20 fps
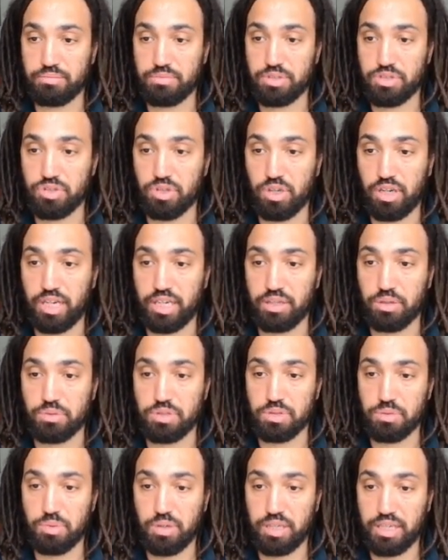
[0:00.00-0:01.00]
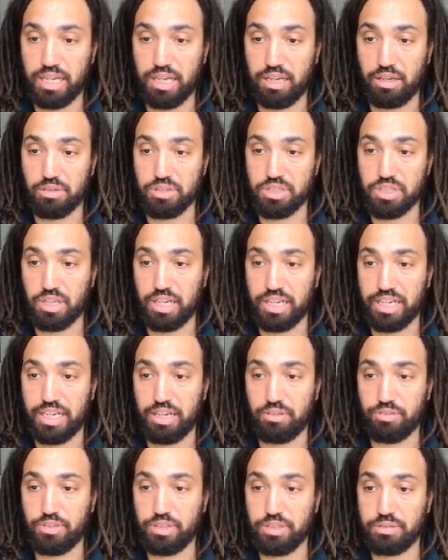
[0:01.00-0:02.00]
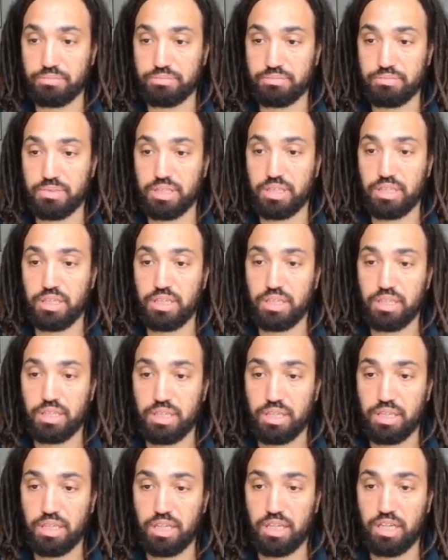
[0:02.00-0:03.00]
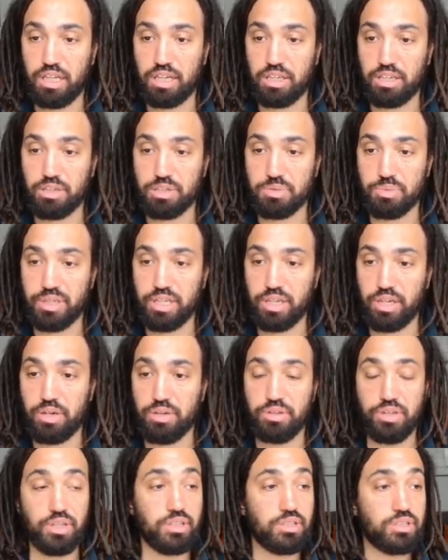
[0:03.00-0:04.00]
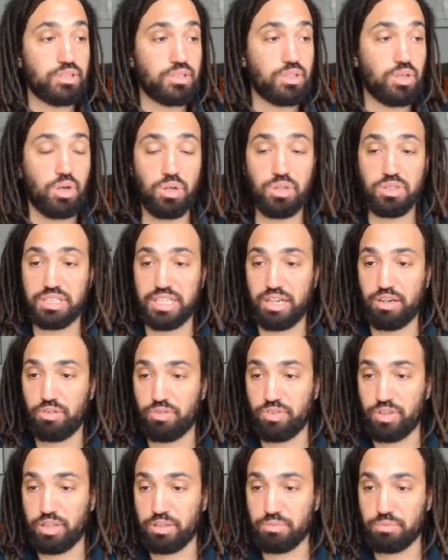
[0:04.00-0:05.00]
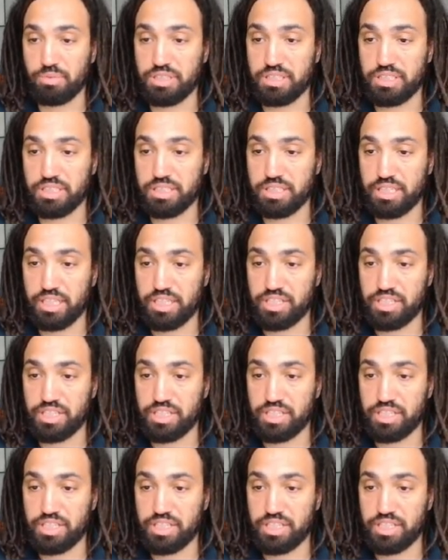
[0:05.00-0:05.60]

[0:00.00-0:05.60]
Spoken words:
triangle to work out sine alpha, because we know that cos alpha, which is the